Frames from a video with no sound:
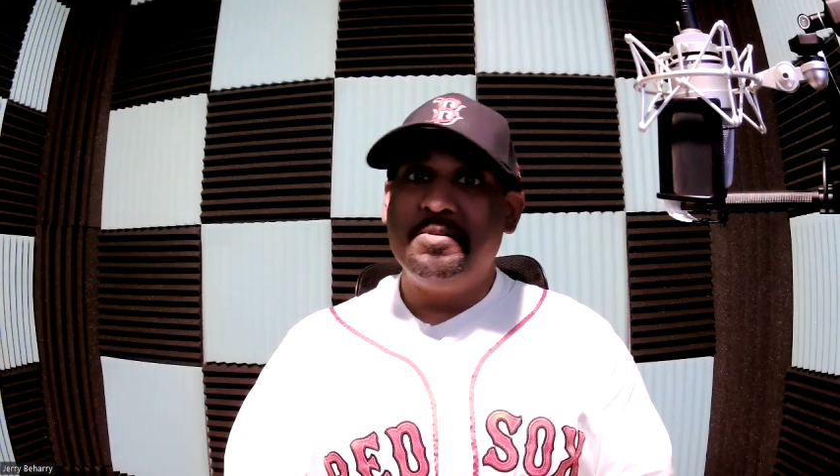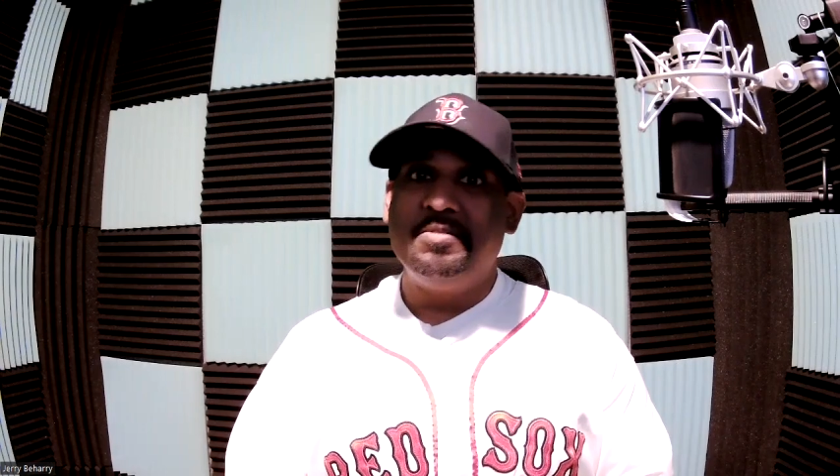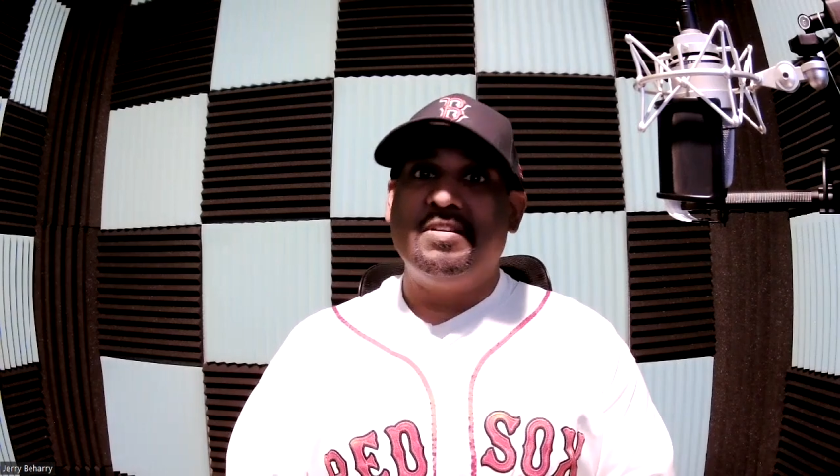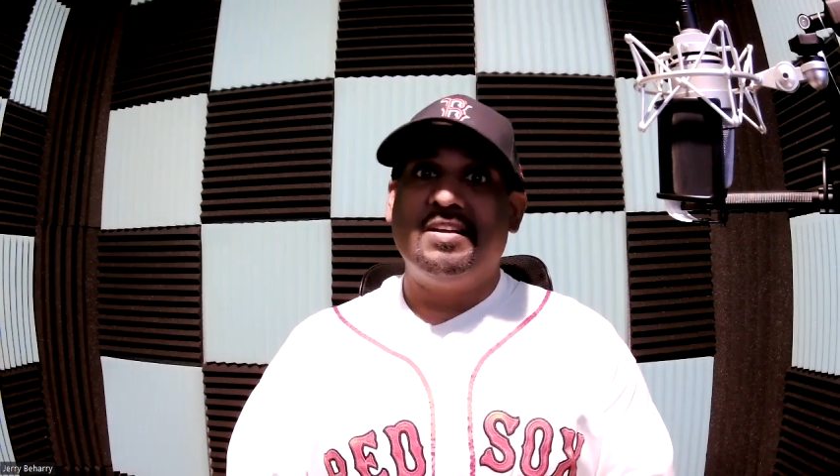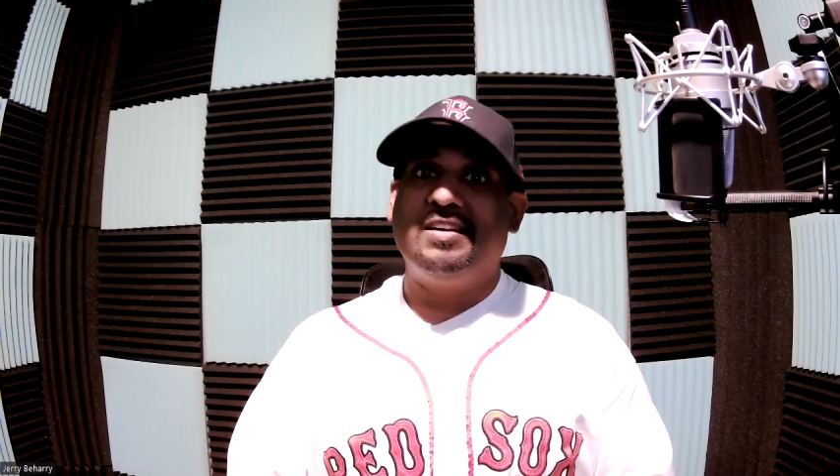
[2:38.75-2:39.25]

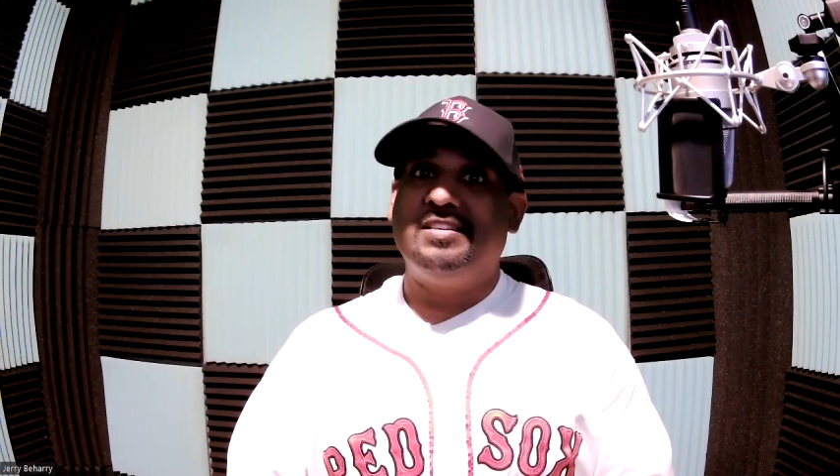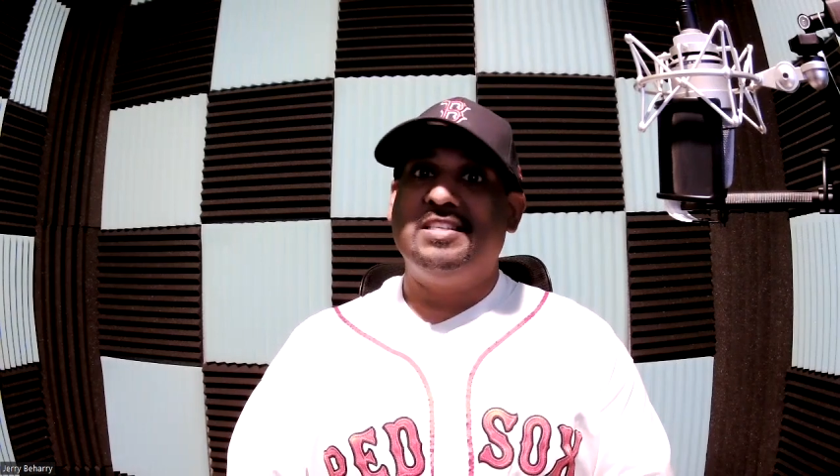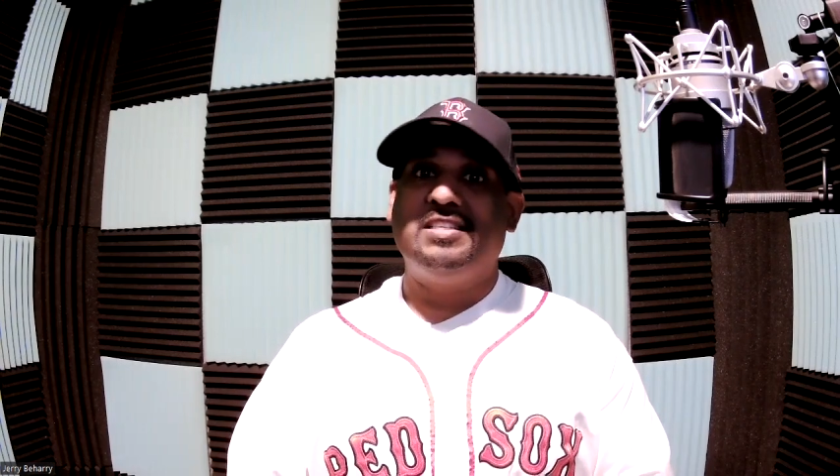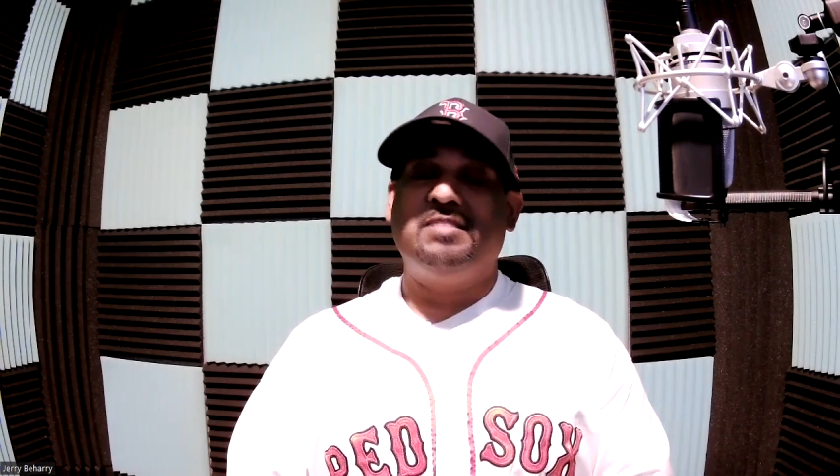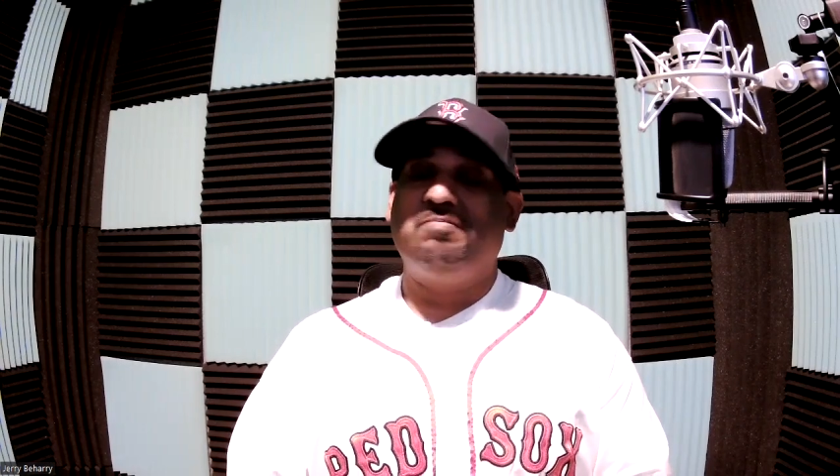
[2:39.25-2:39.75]
learned,
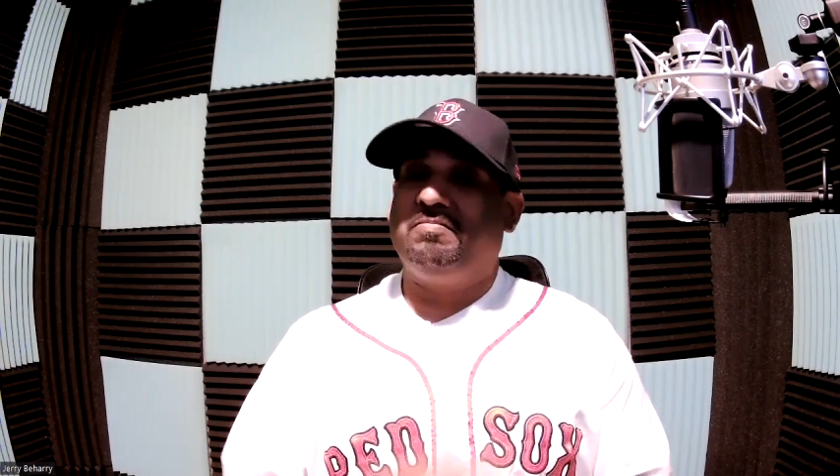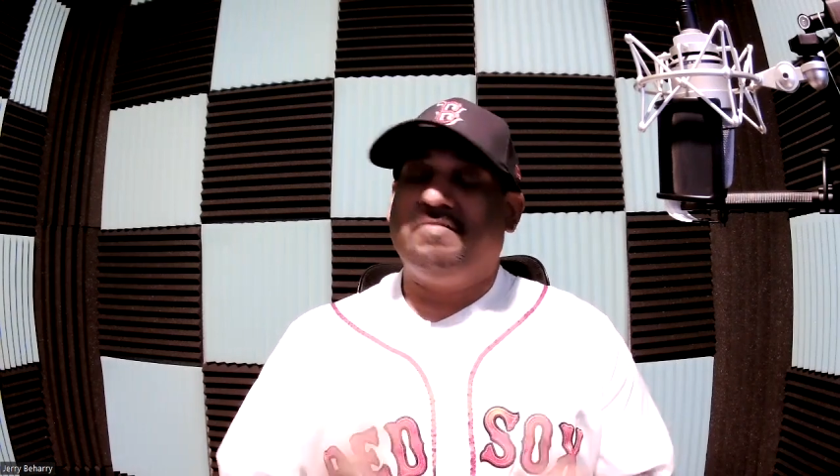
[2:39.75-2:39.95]
just